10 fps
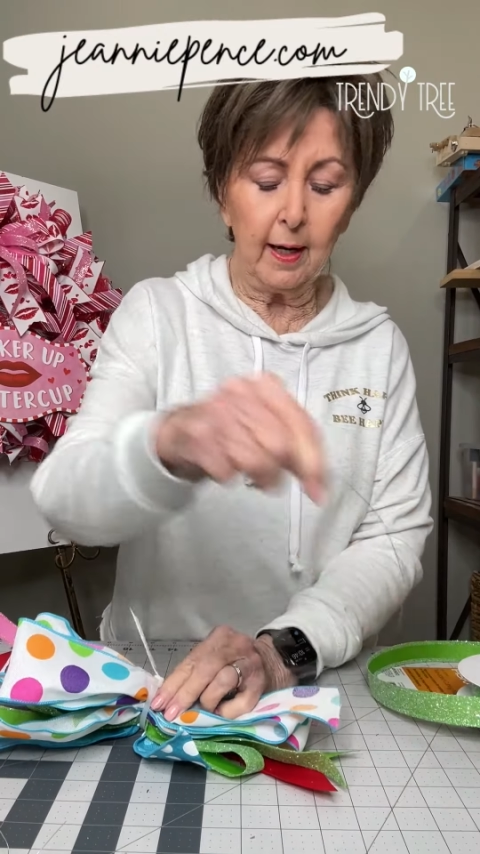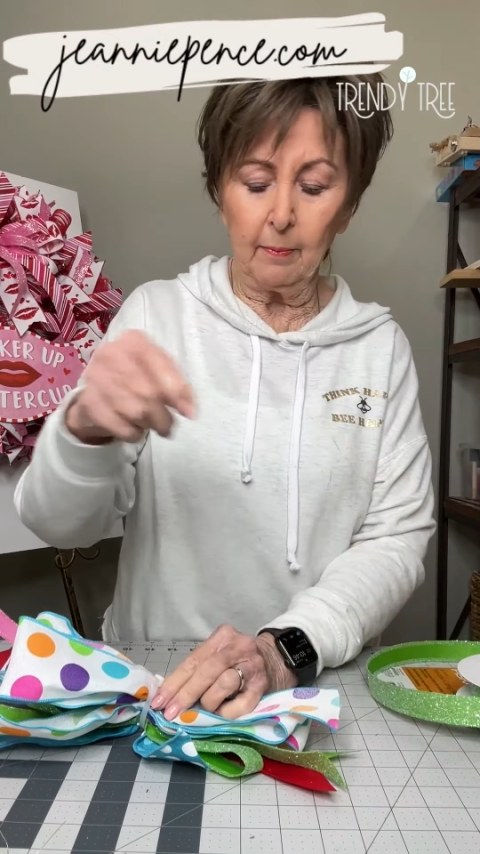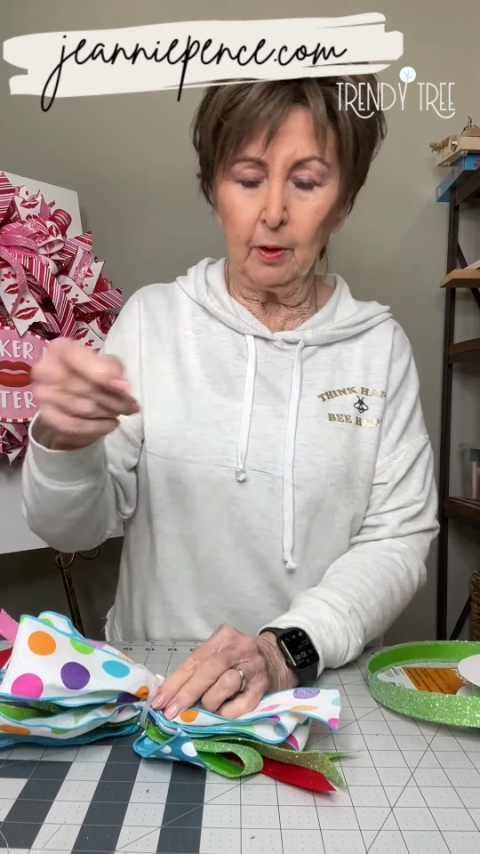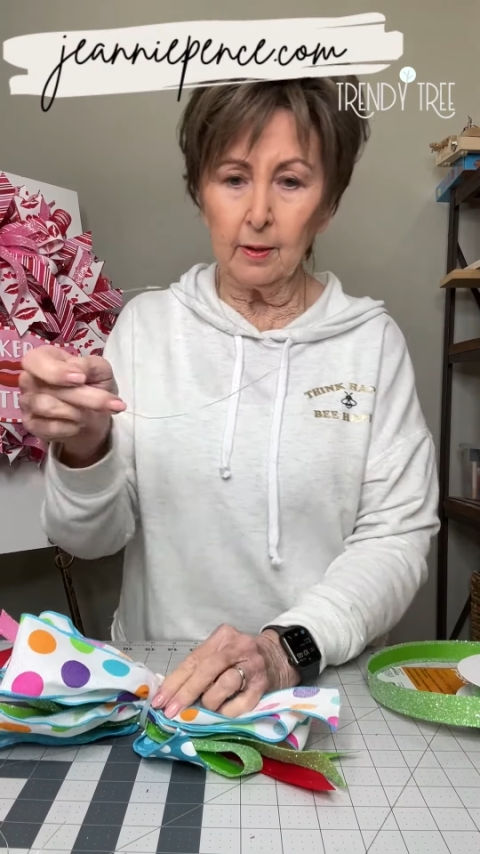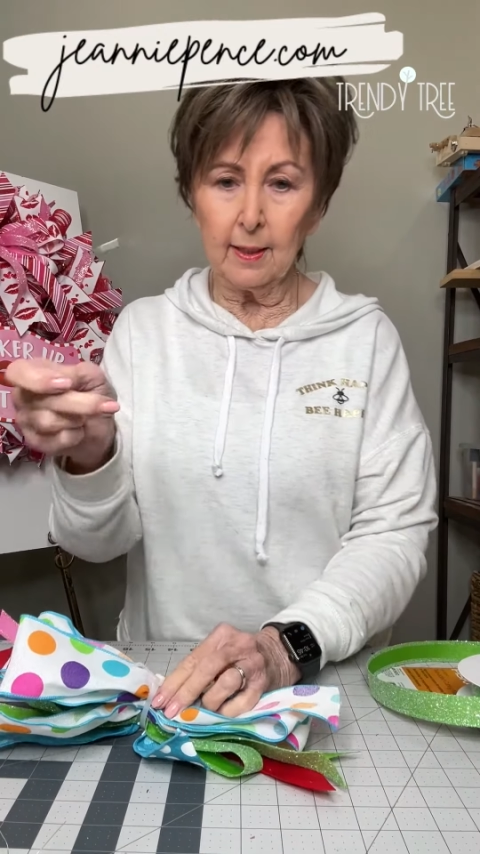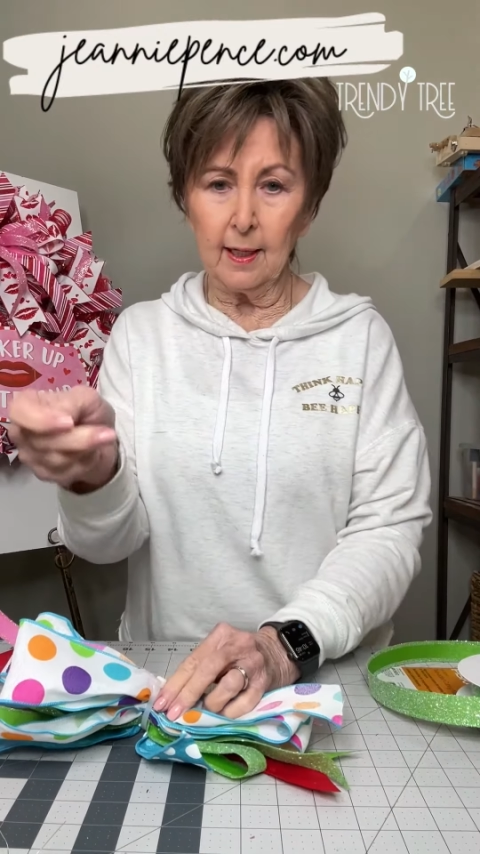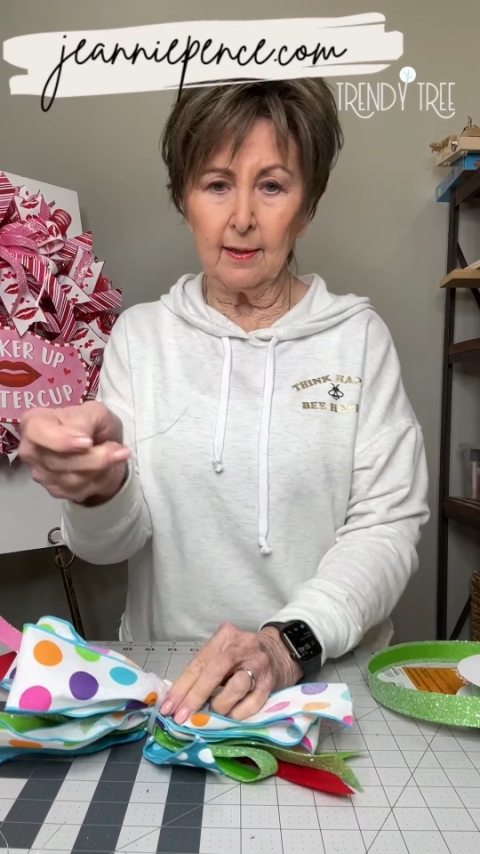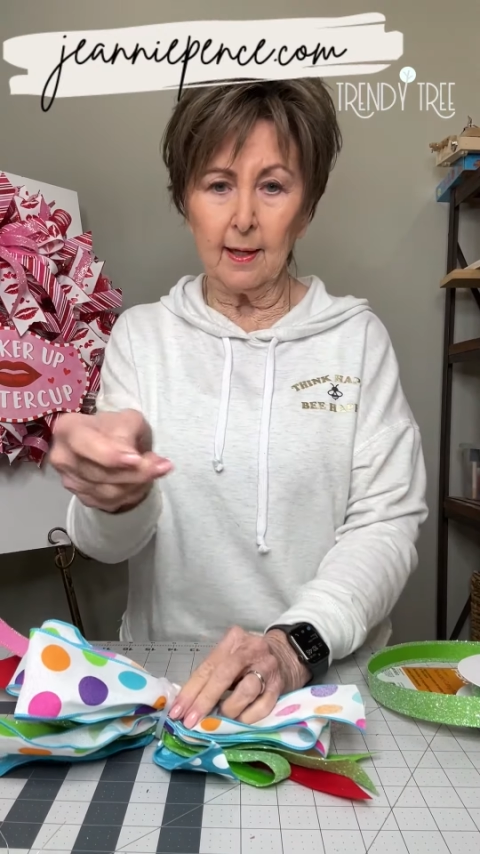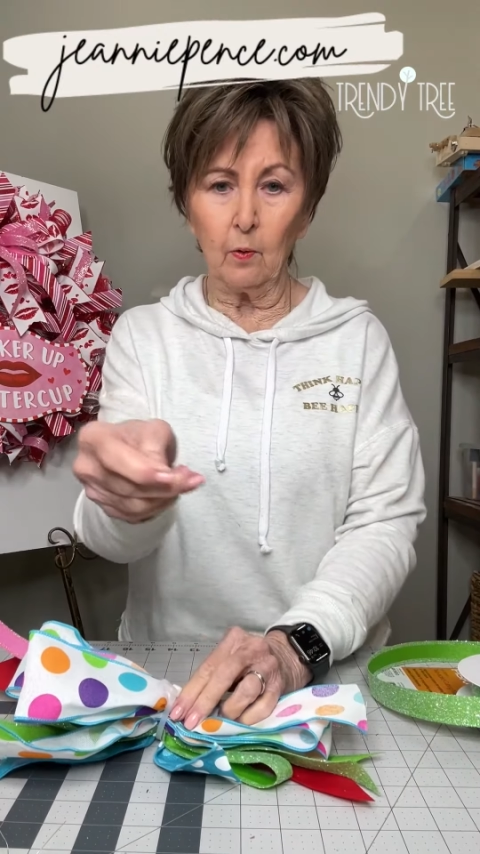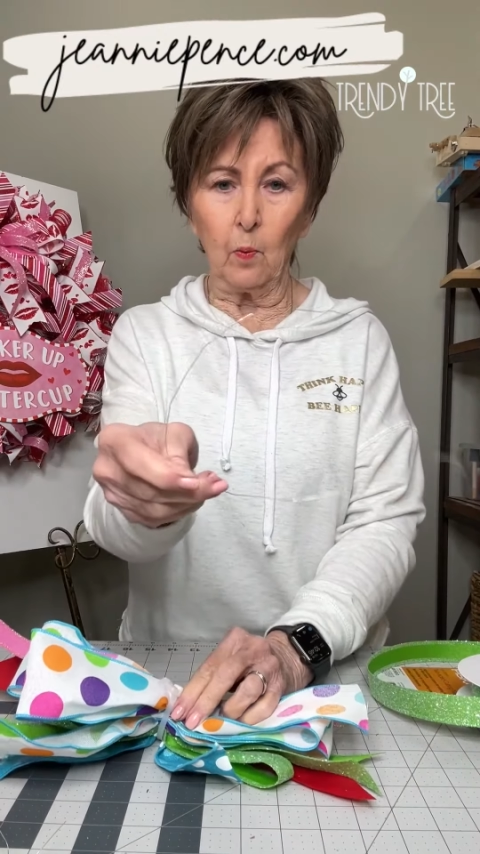I'm going to take
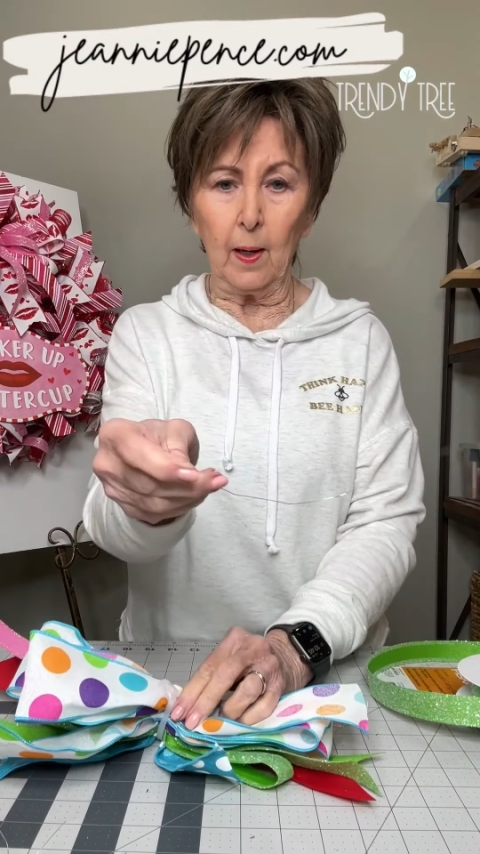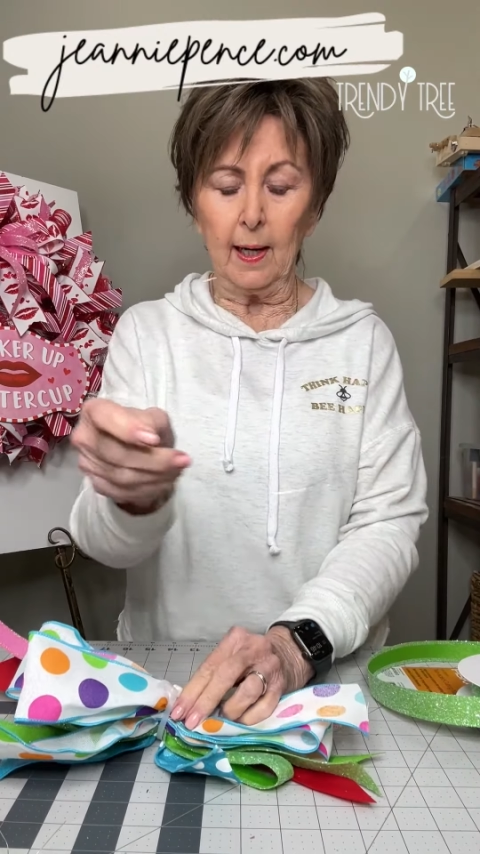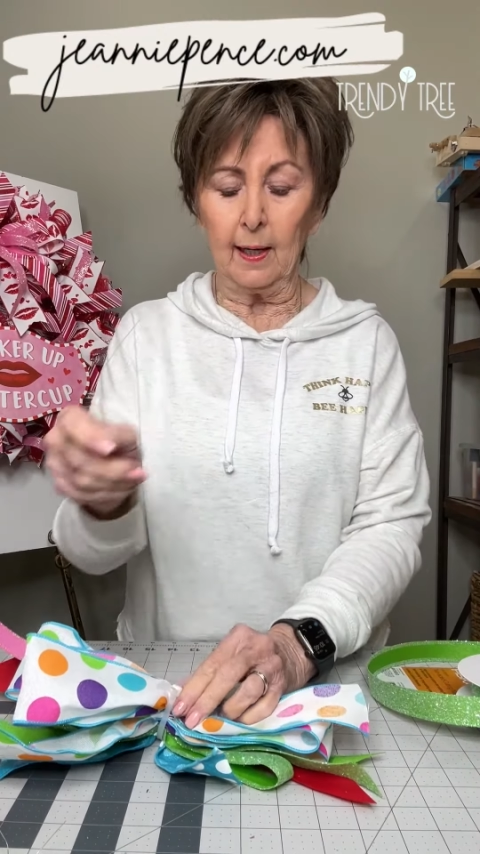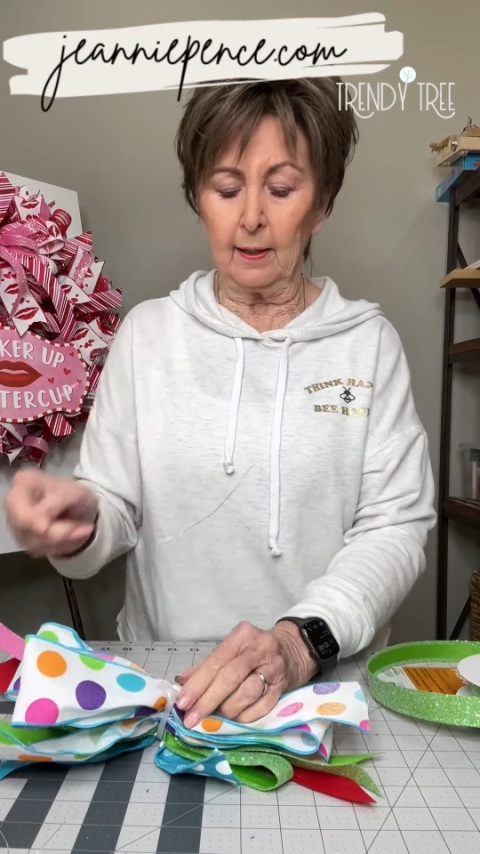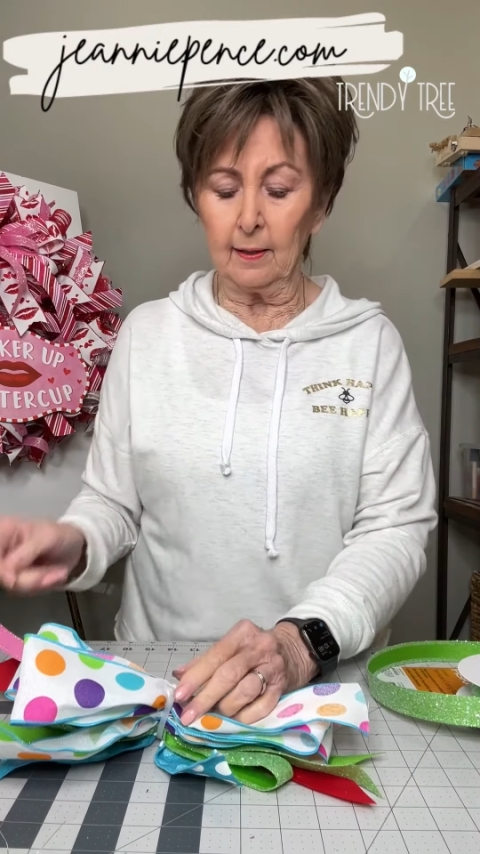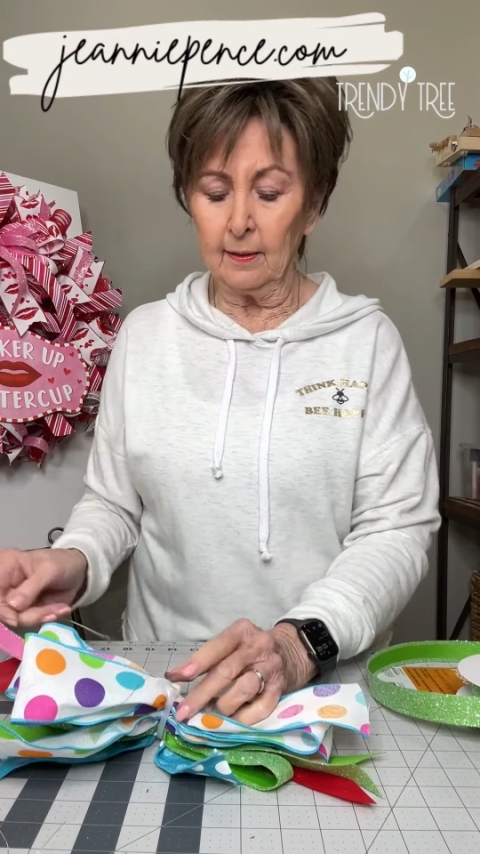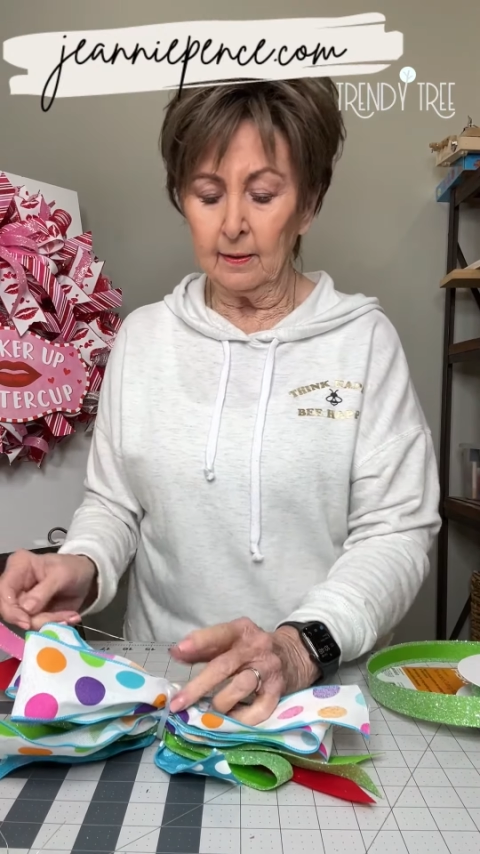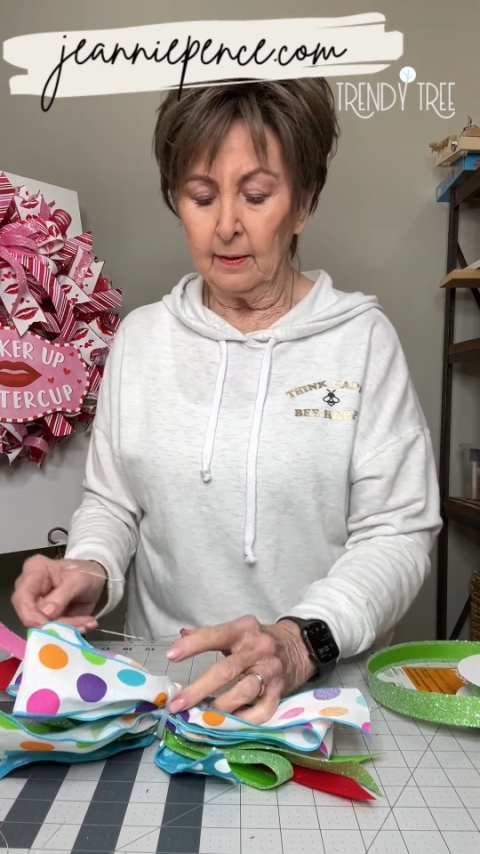that wire